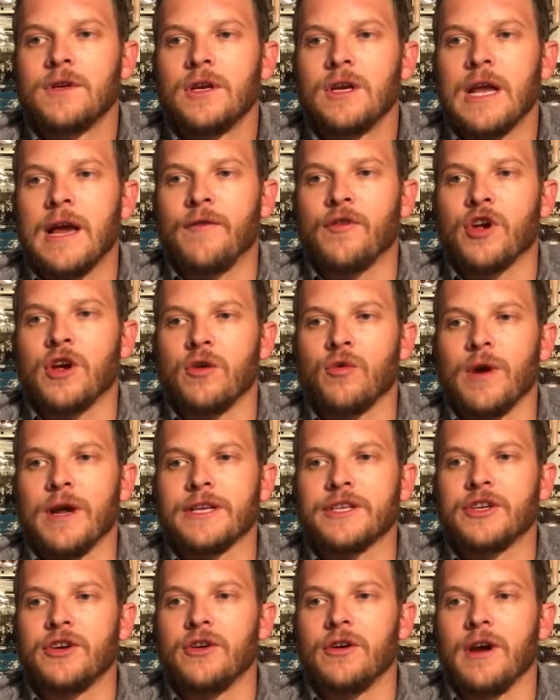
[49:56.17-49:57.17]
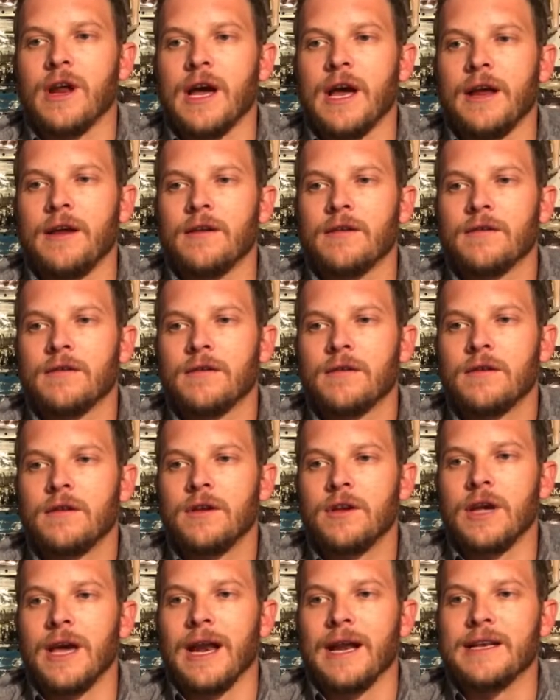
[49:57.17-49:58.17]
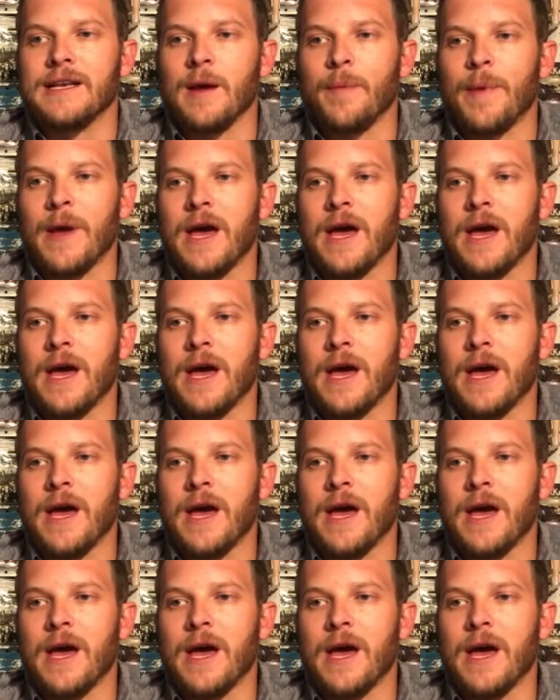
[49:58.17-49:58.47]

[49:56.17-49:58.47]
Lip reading: have a good rest of your night. You got to dip